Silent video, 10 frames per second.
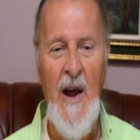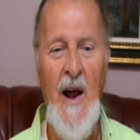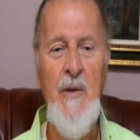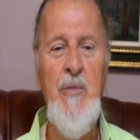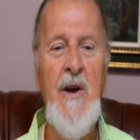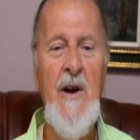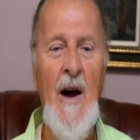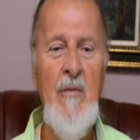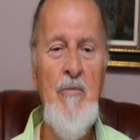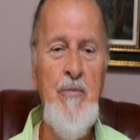and
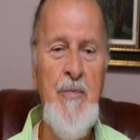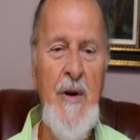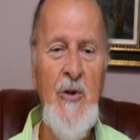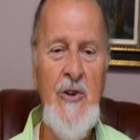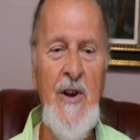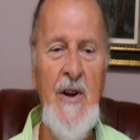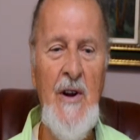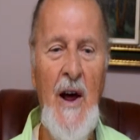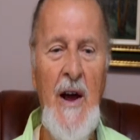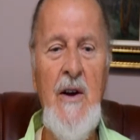become pivoting
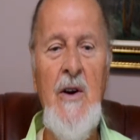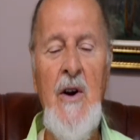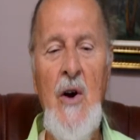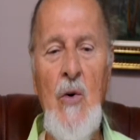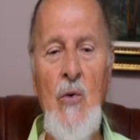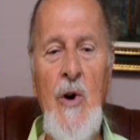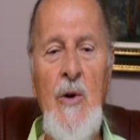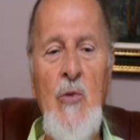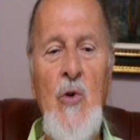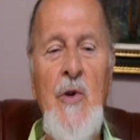leg
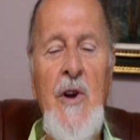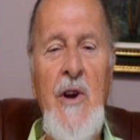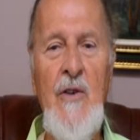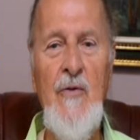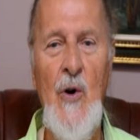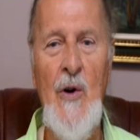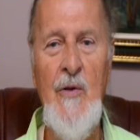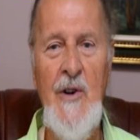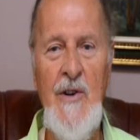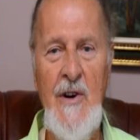when moving in
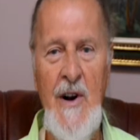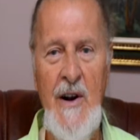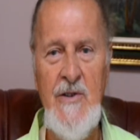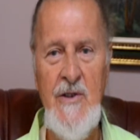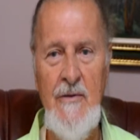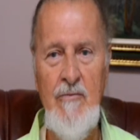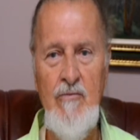forward direction.